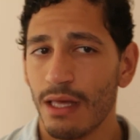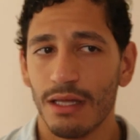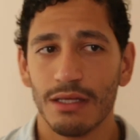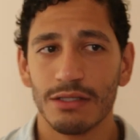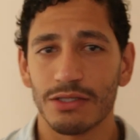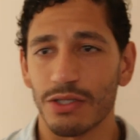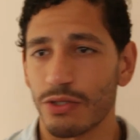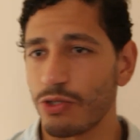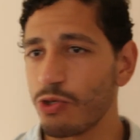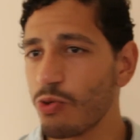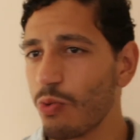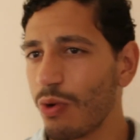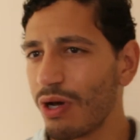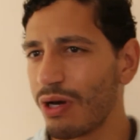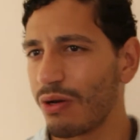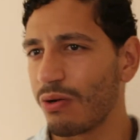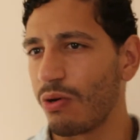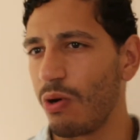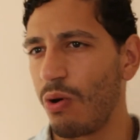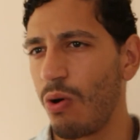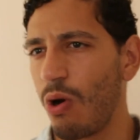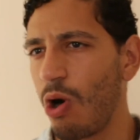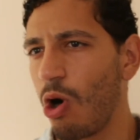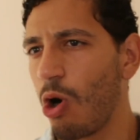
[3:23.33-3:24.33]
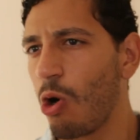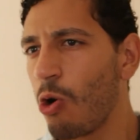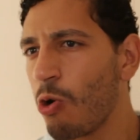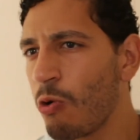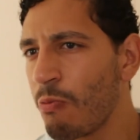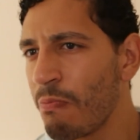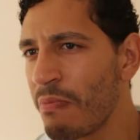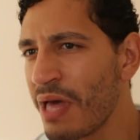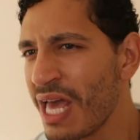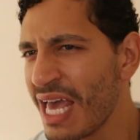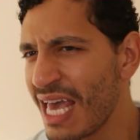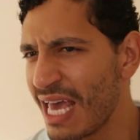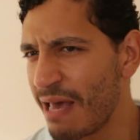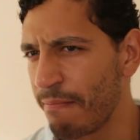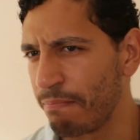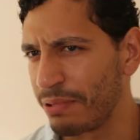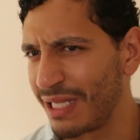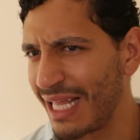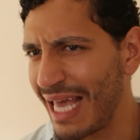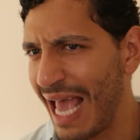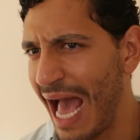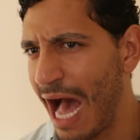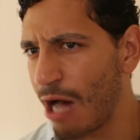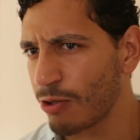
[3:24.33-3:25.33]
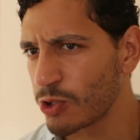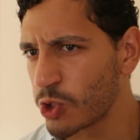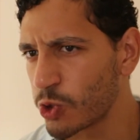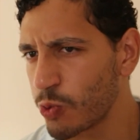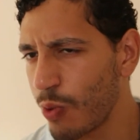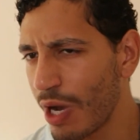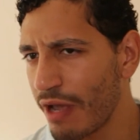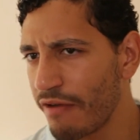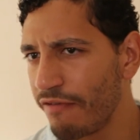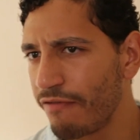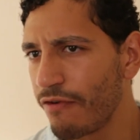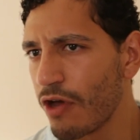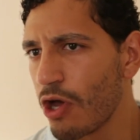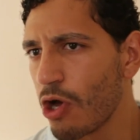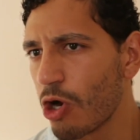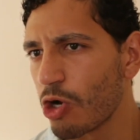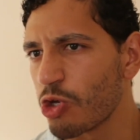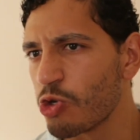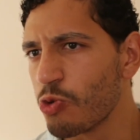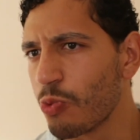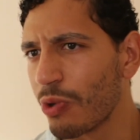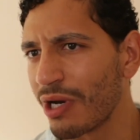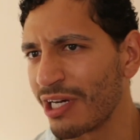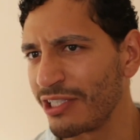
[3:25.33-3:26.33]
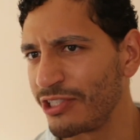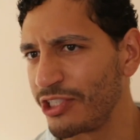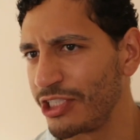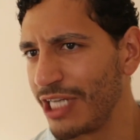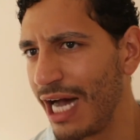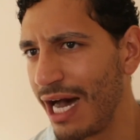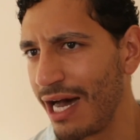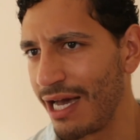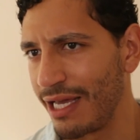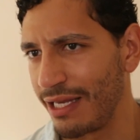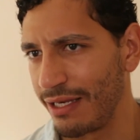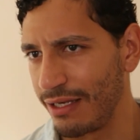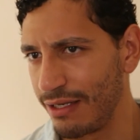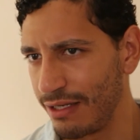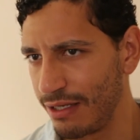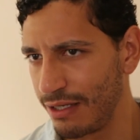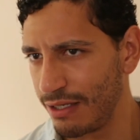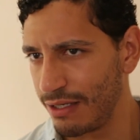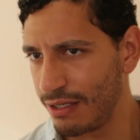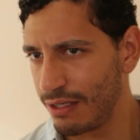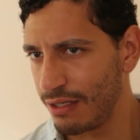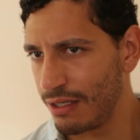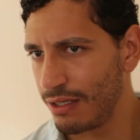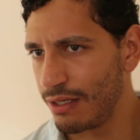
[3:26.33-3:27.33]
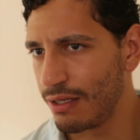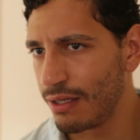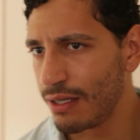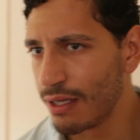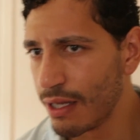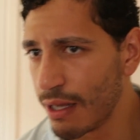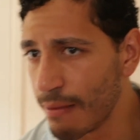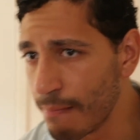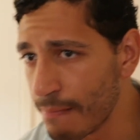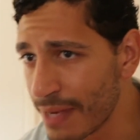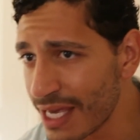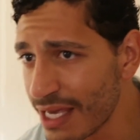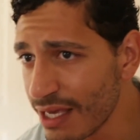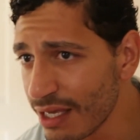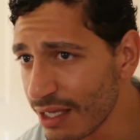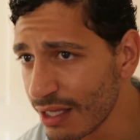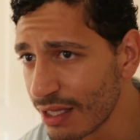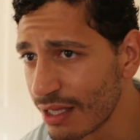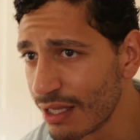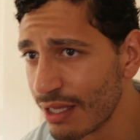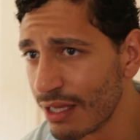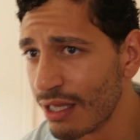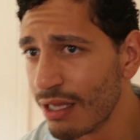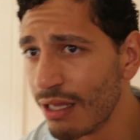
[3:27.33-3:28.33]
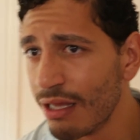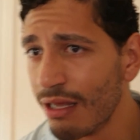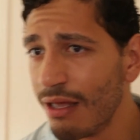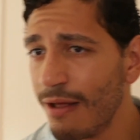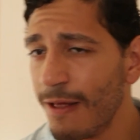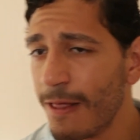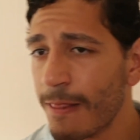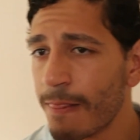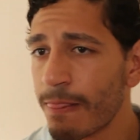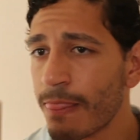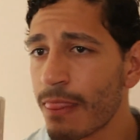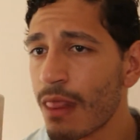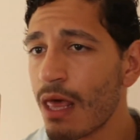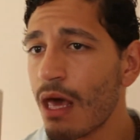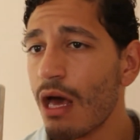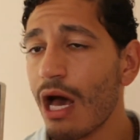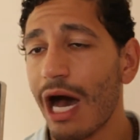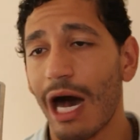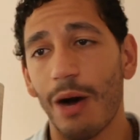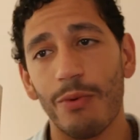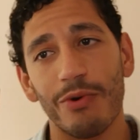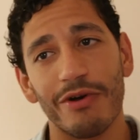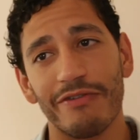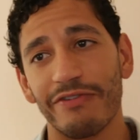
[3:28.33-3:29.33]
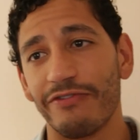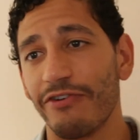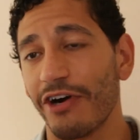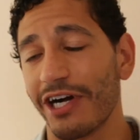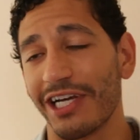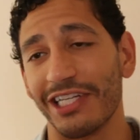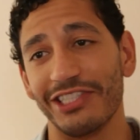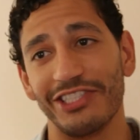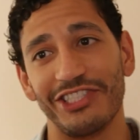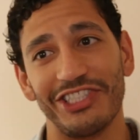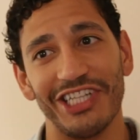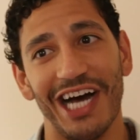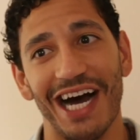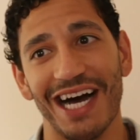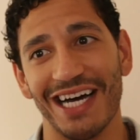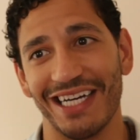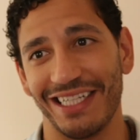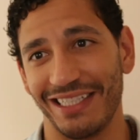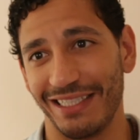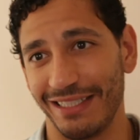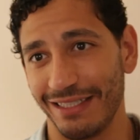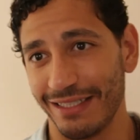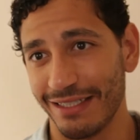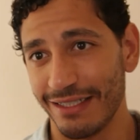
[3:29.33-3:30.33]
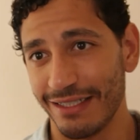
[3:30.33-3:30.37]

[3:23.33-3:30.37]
So you want to go home and play housewife or you want to shine? Me? I want to fucking shine.